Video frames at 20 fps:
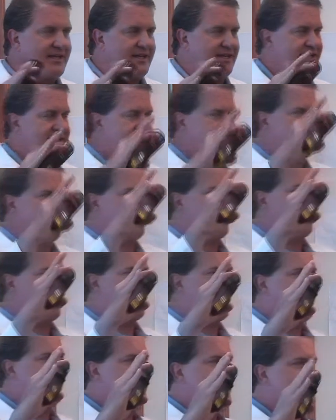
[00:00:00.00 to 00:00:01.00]
is a
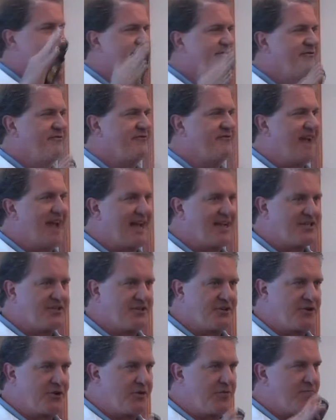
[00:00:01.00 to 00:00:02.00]
nice
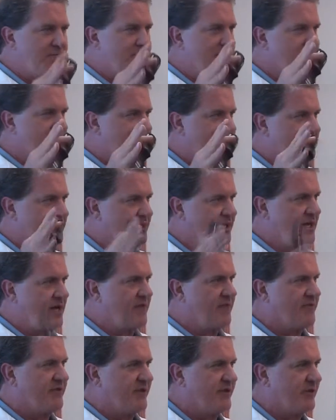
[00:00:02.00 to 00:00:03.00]
vascular muscle
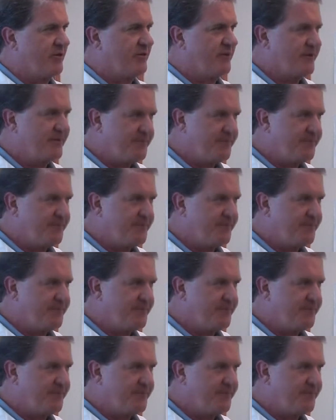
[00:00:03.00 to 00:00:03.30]
envelope.